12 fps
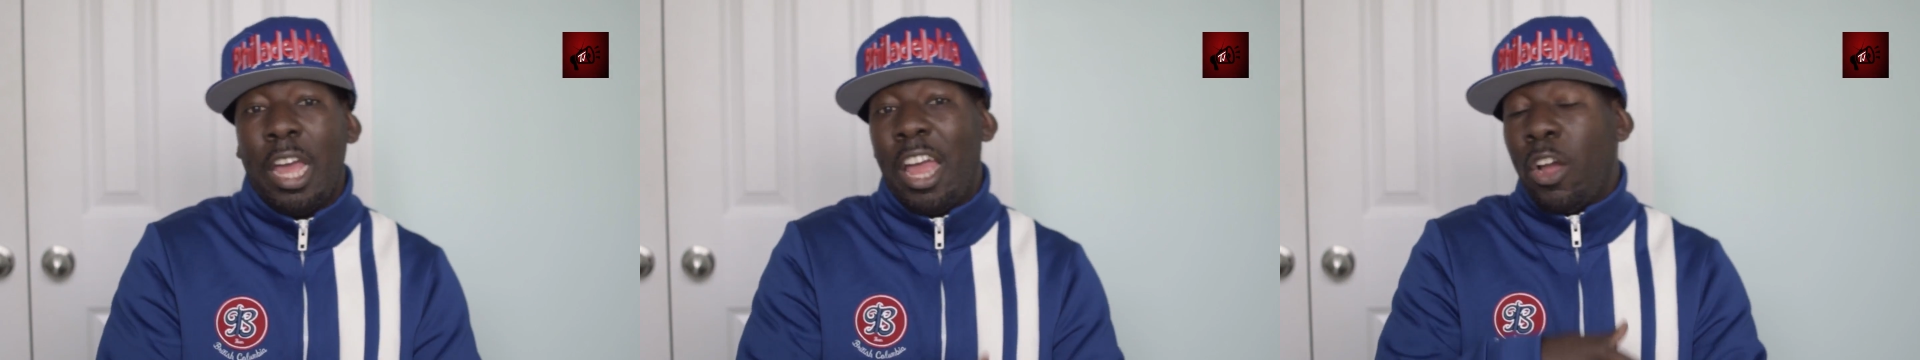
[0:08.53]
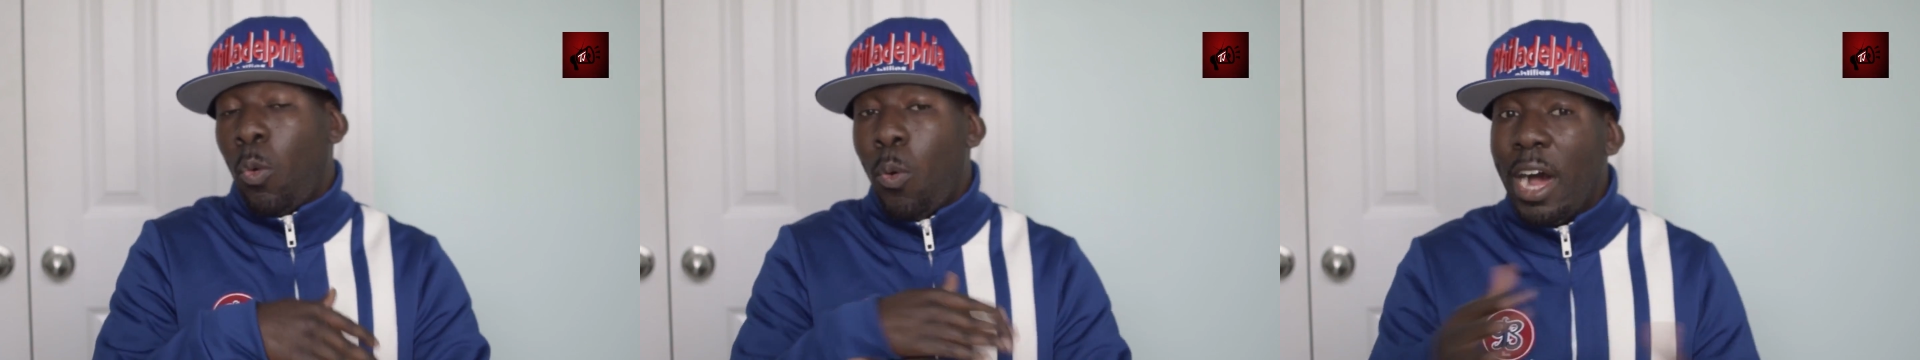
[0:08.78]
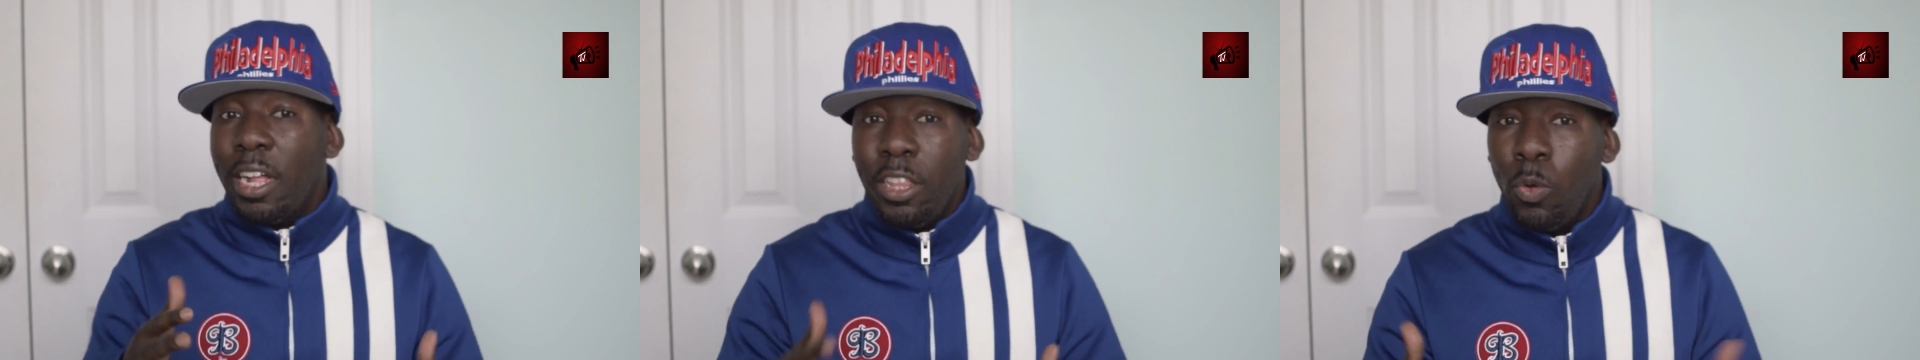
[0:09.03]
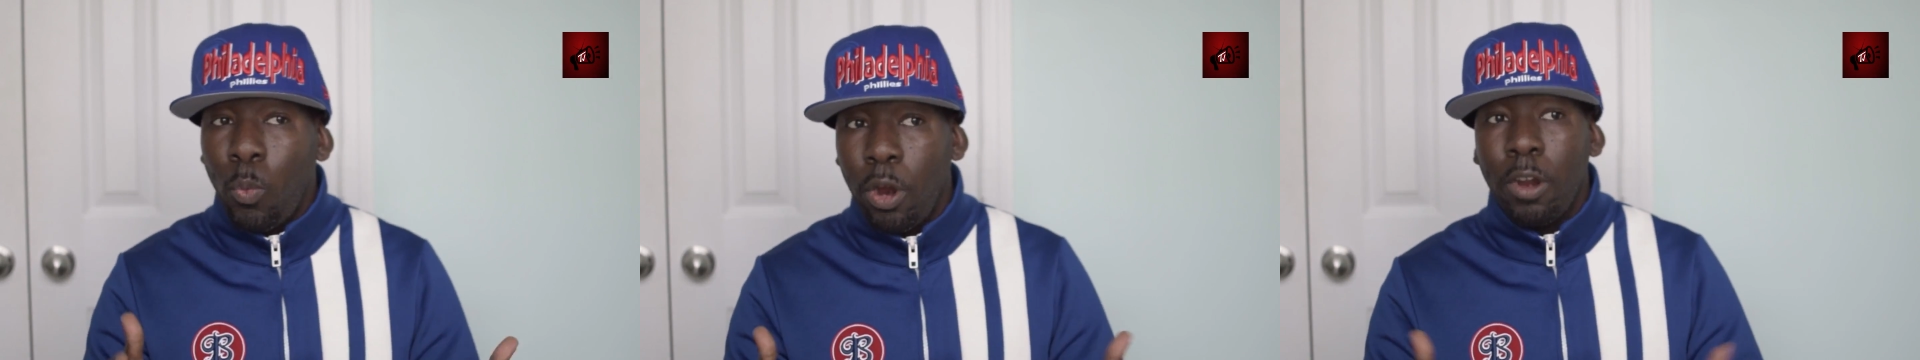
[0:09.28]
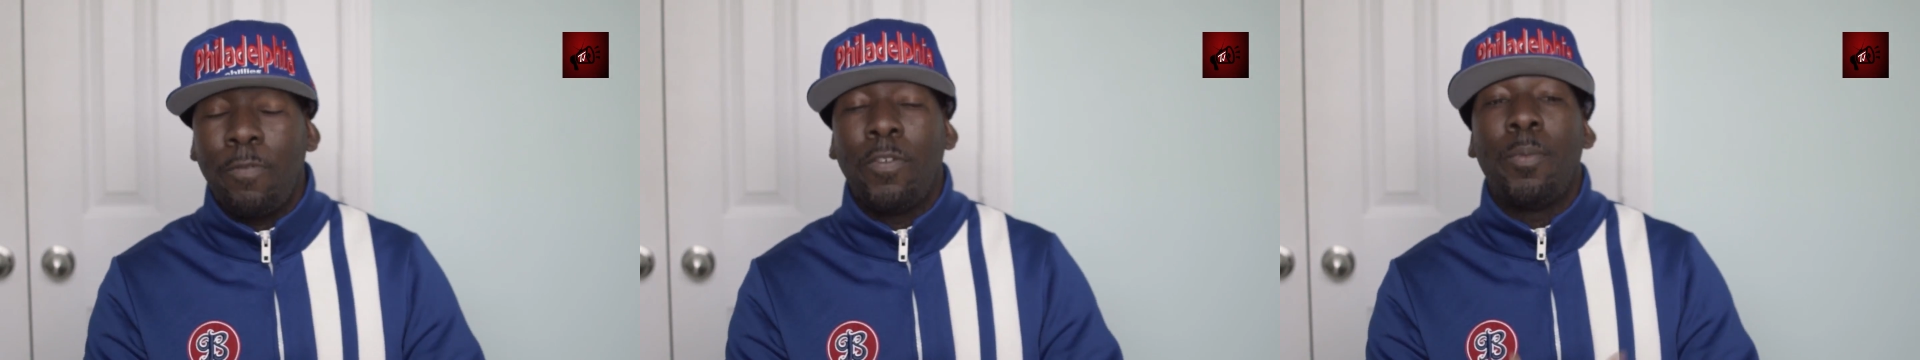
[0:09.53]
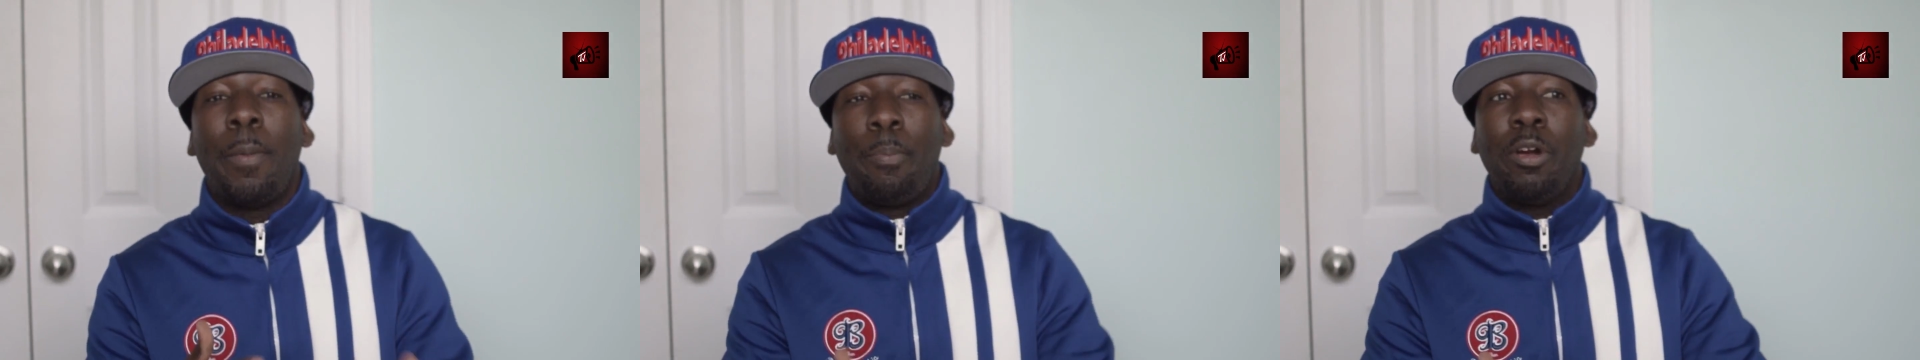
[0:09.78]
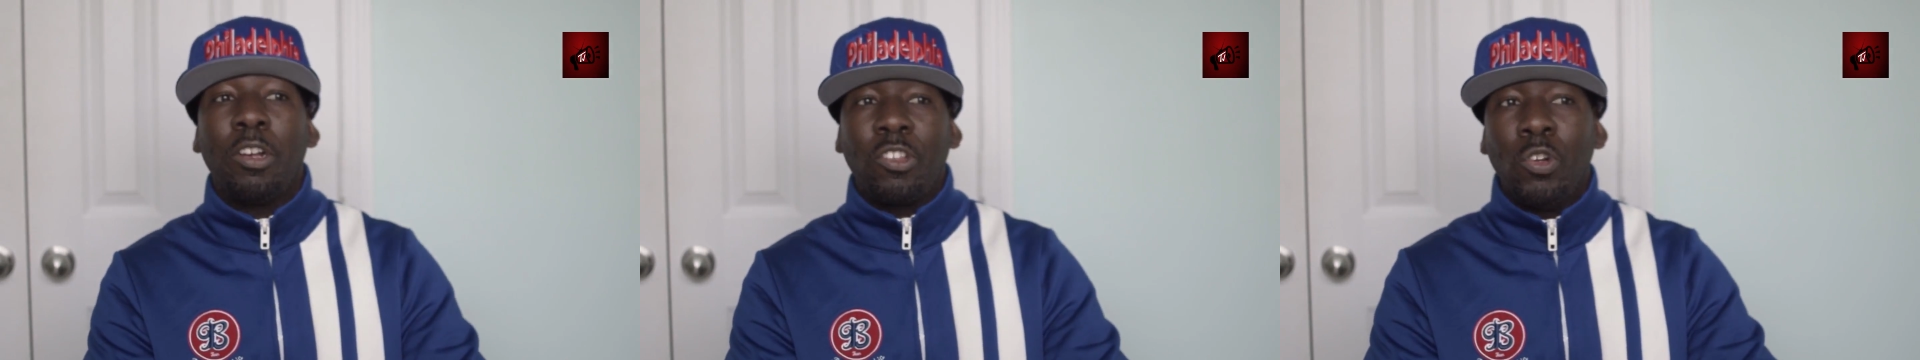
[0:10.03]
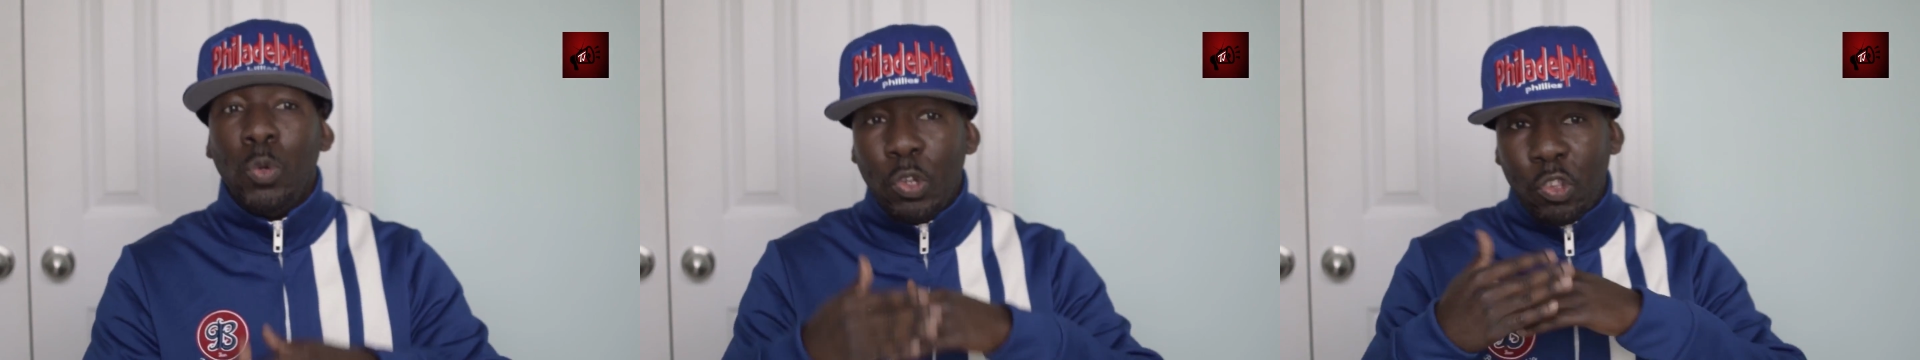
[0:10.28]
and quality work from a
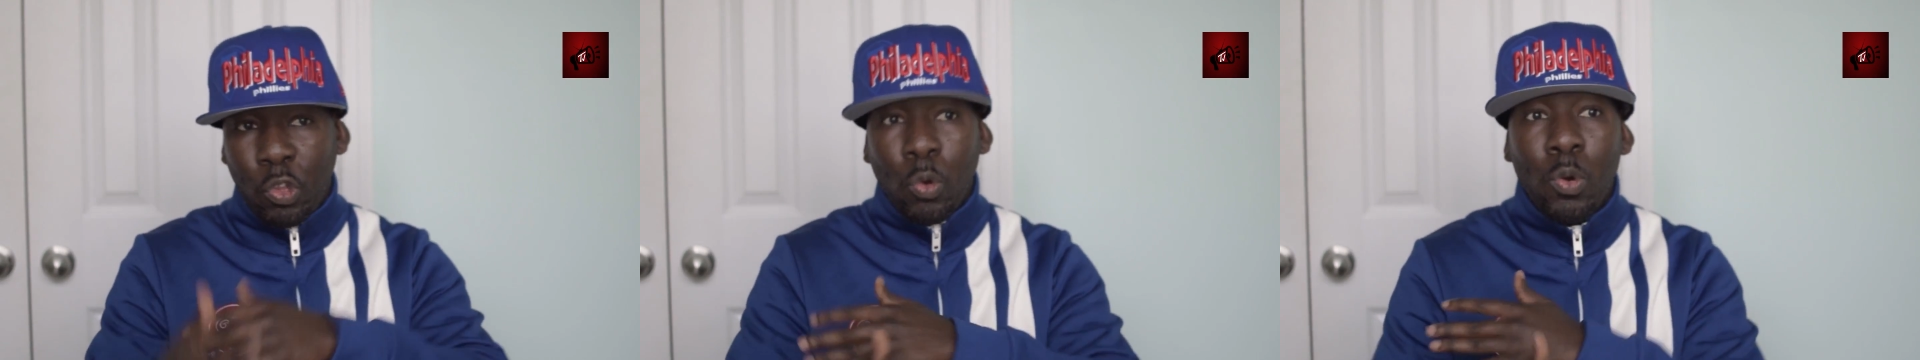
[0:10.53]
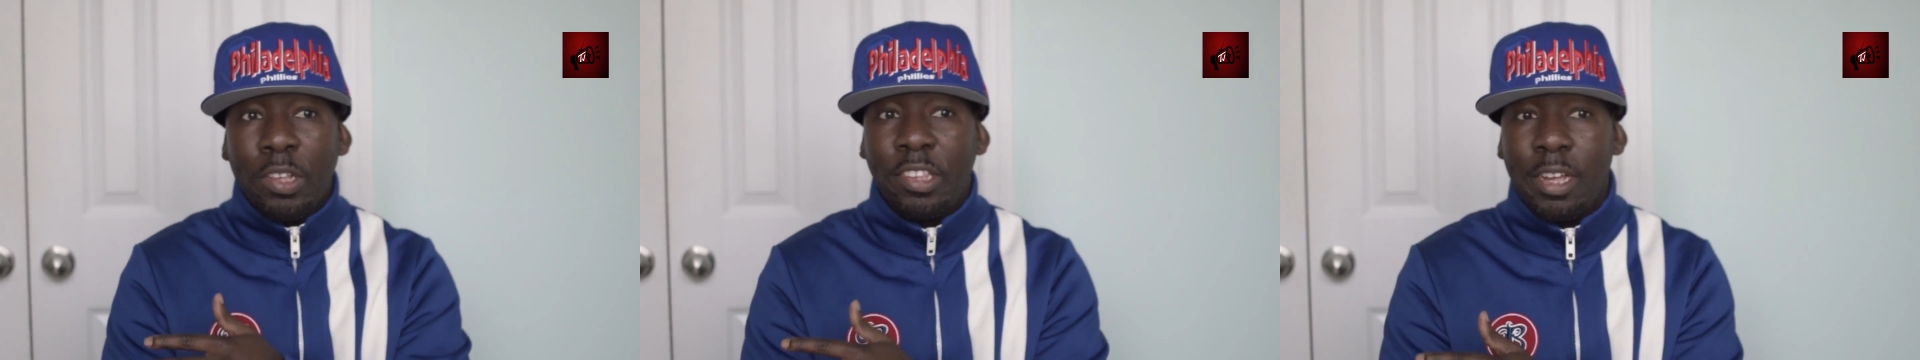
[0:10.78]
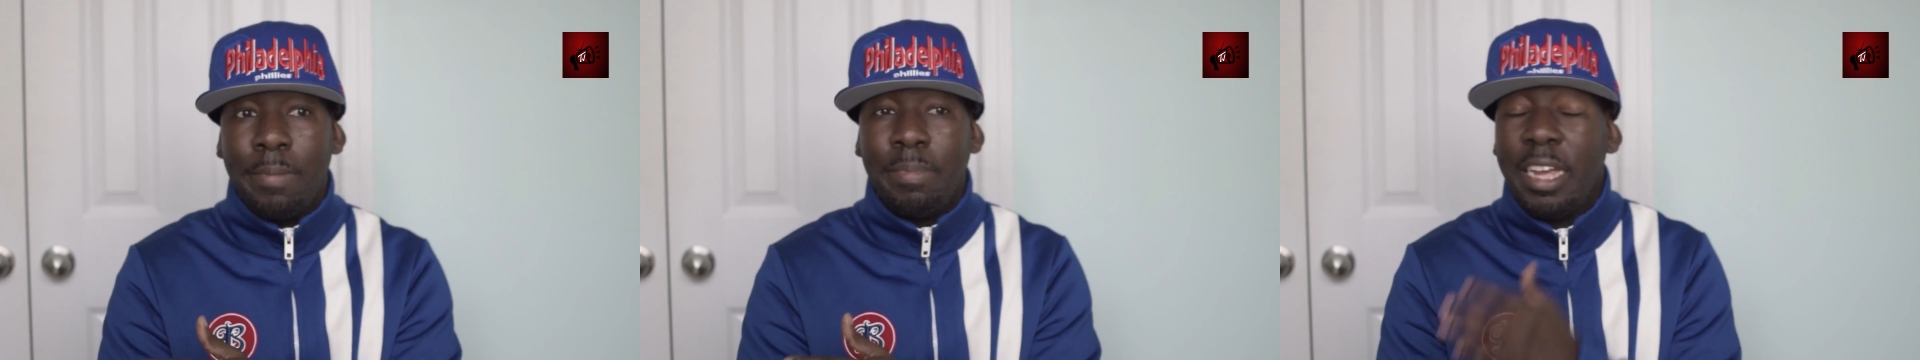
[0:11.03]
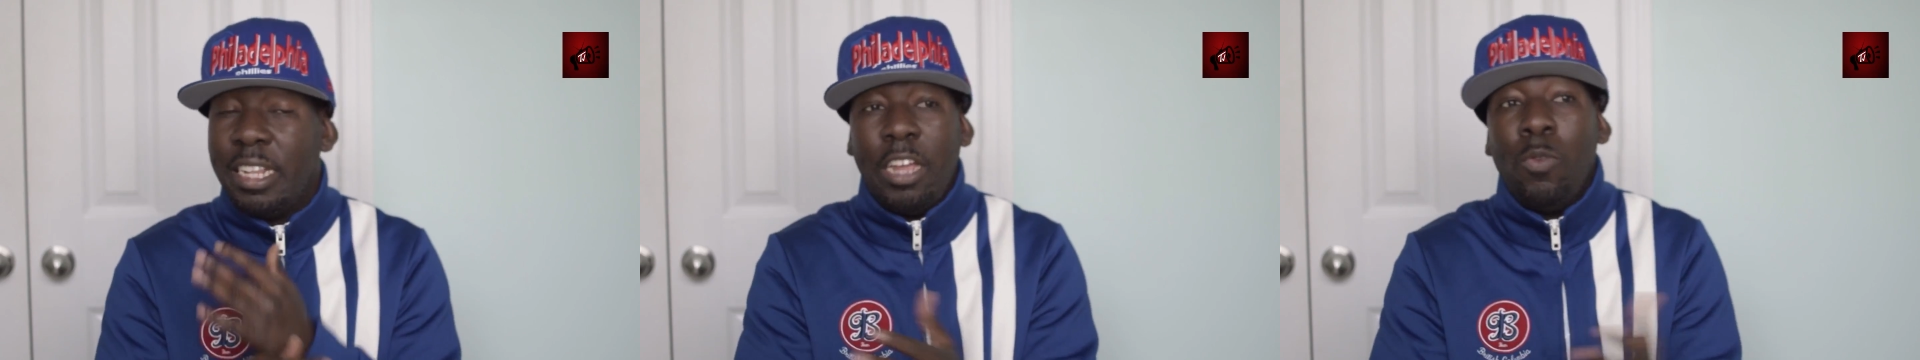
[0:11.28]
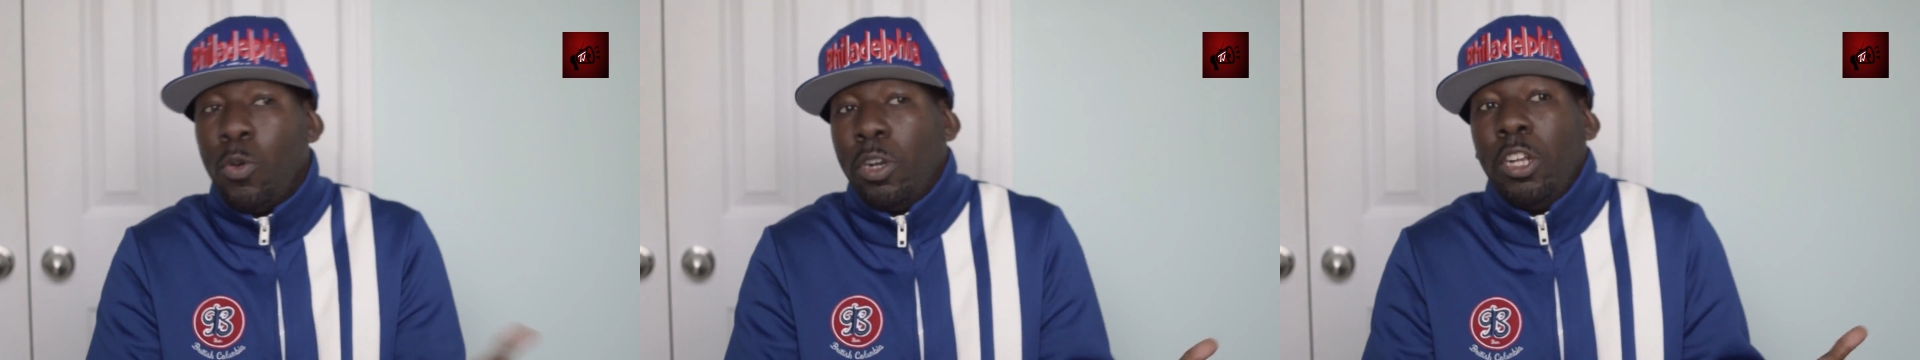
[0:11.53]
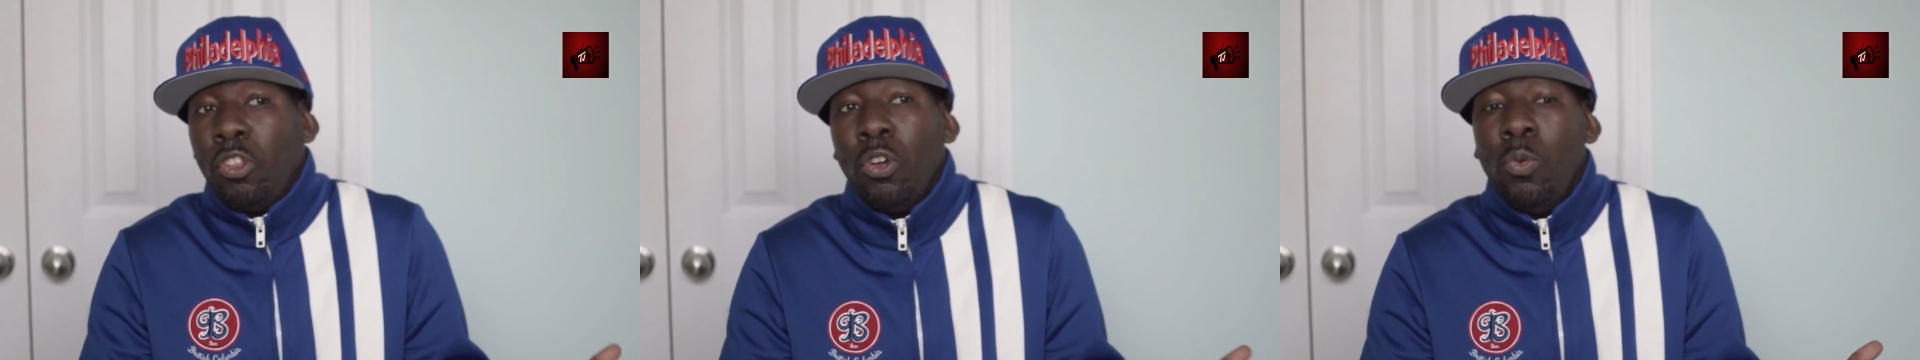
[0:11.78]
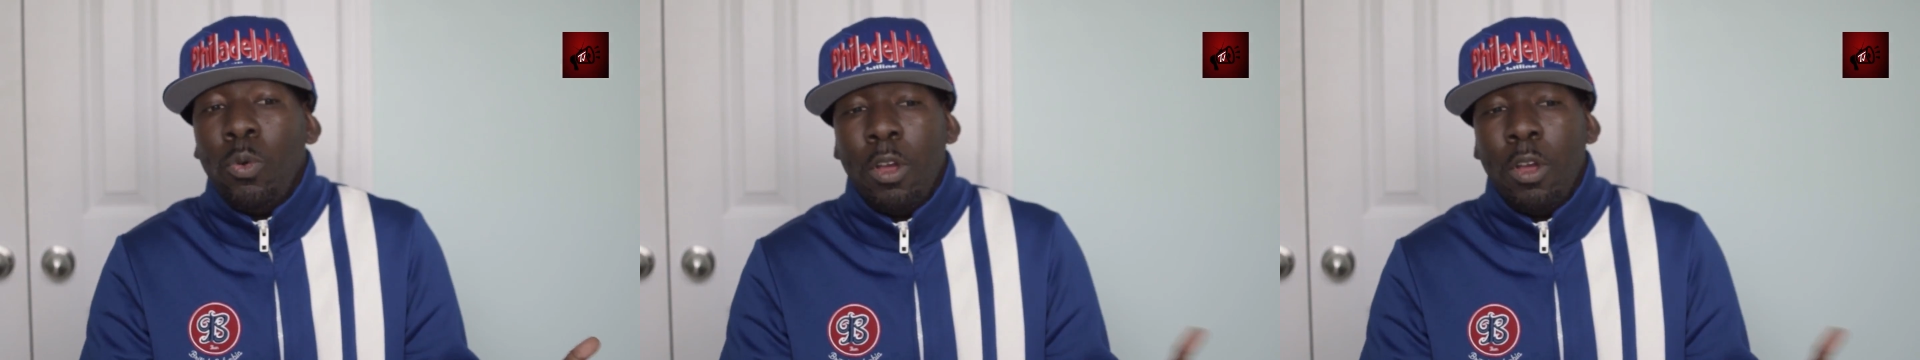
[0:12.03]
person who is doing something that they want to do.